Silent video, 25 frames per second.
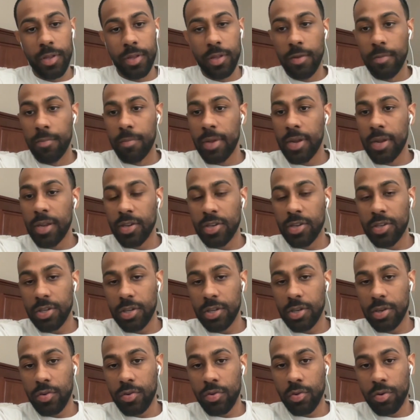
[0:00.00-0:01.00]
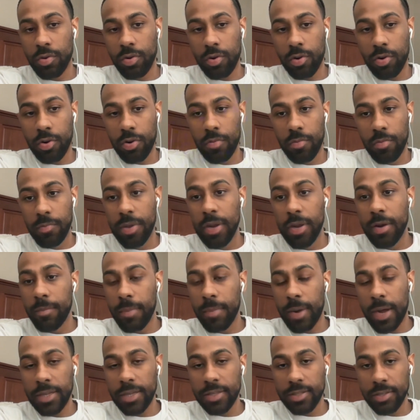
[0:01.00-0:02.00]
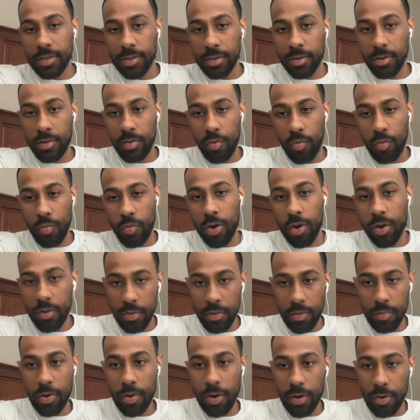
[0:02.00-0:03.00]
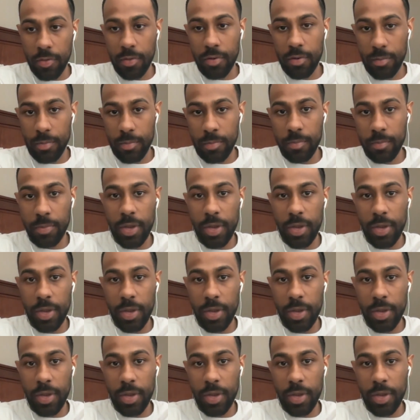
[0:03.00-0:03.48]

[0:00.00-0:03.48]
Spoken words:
diminishing or minimizing one of them,